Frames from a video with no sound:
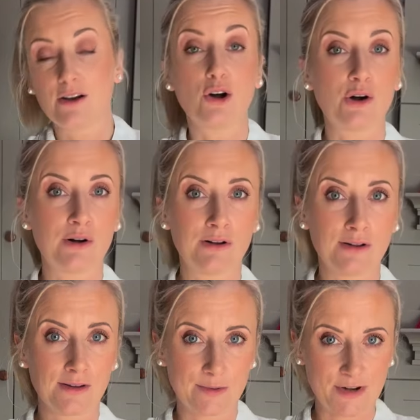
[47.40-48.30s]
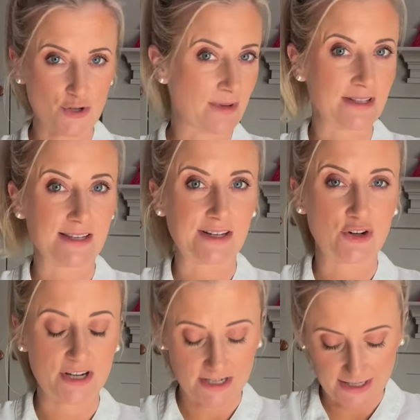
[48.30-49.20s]
all the measurements and
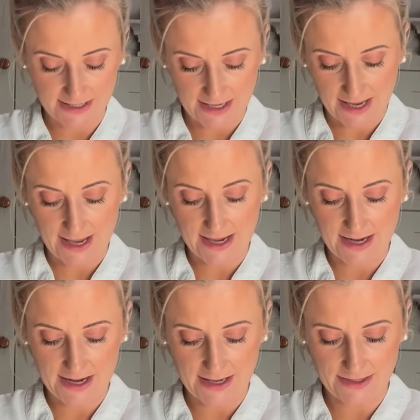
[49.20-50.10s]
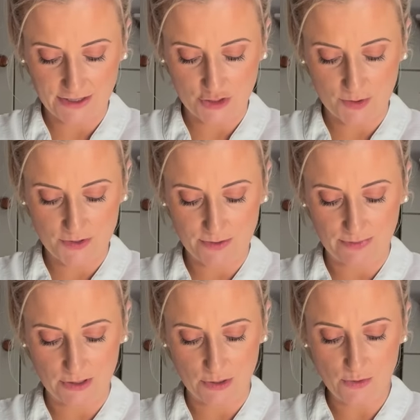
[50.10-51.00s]
ingredients in the description
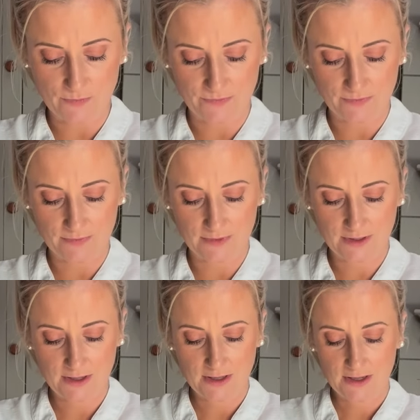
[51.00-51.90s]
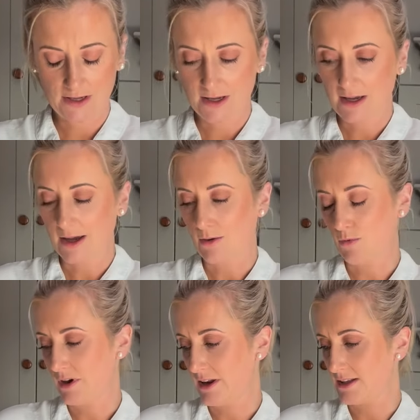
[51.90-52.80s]
below. And
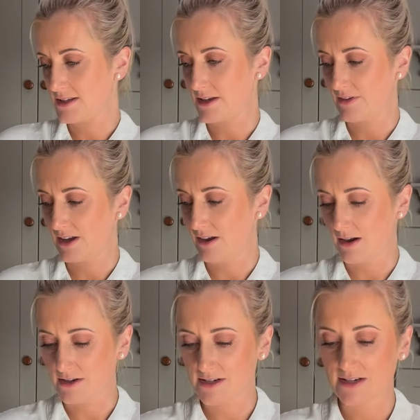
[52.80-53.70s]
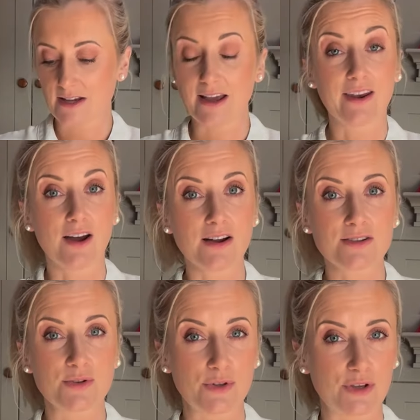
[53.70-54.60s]
what else have I got? An
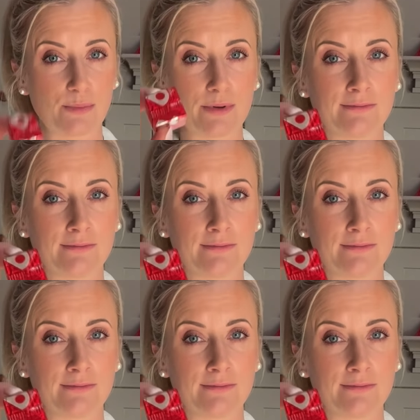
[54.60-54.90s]
oxo cube.